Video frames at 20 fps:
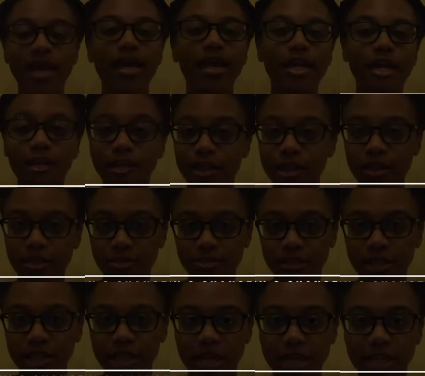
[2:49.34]
Here are the three
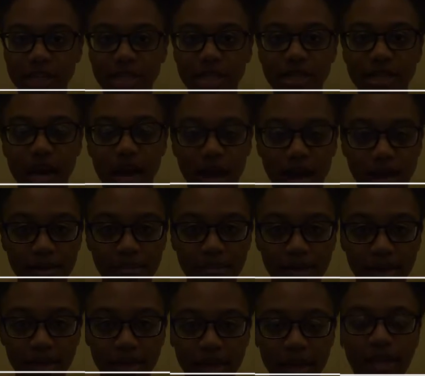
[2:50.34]
changes I'm
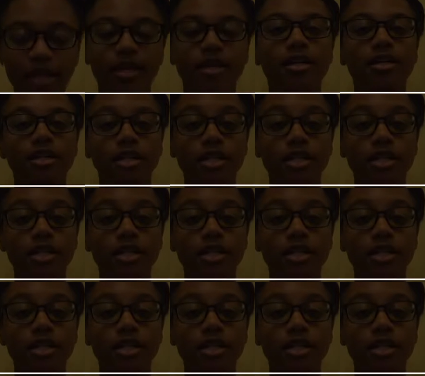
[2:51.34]
making to